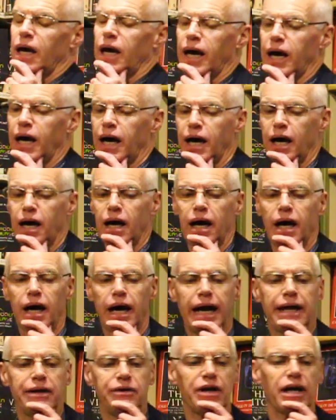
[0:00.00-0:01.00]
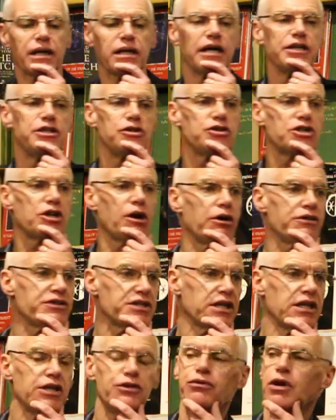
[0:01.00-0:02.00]
Uh, and I'd like you to go out
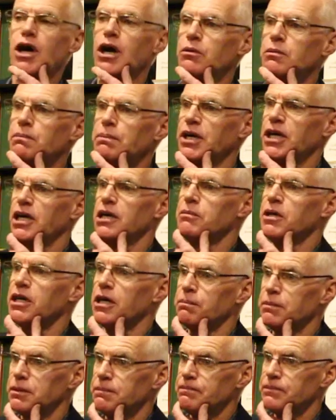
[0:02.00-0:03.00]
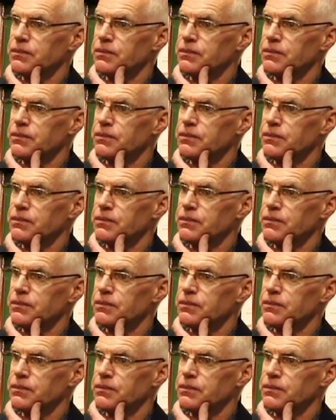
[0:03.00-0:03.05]
to Heathrow and pick him up.